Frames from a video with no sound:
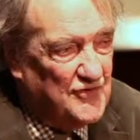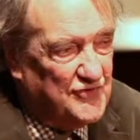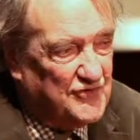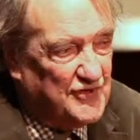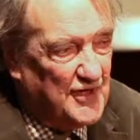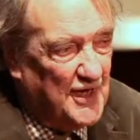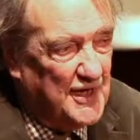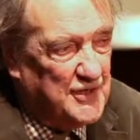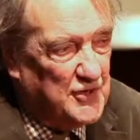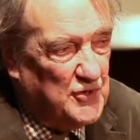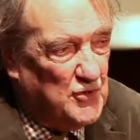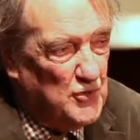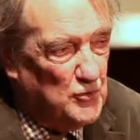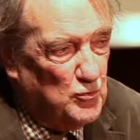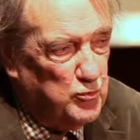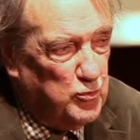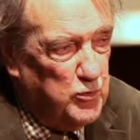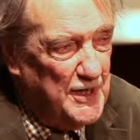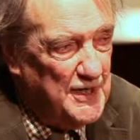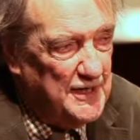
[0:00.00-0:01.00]
and say,
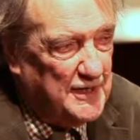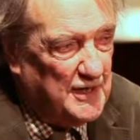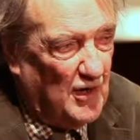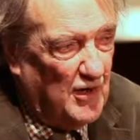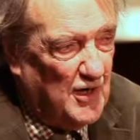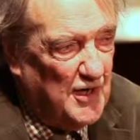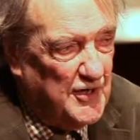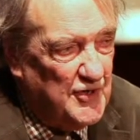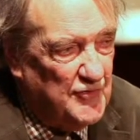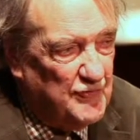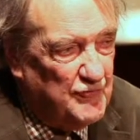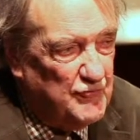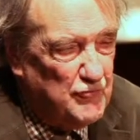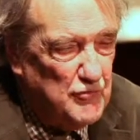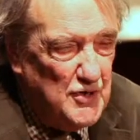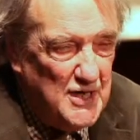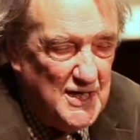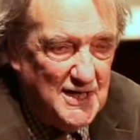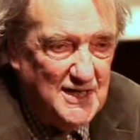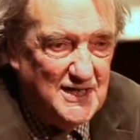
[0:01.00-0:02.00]
could we kind
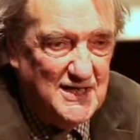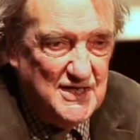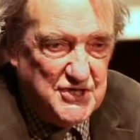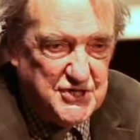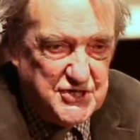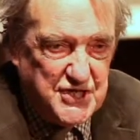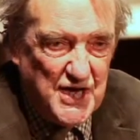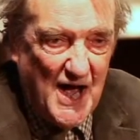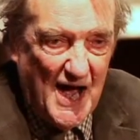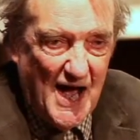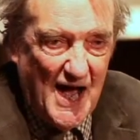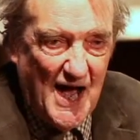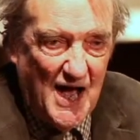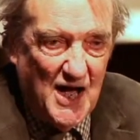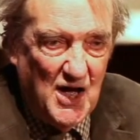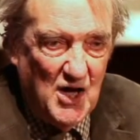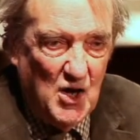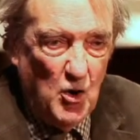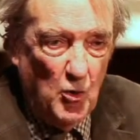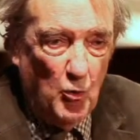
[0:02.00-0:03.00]
of really
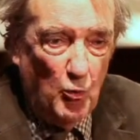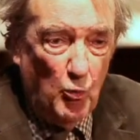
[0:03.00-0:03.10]
share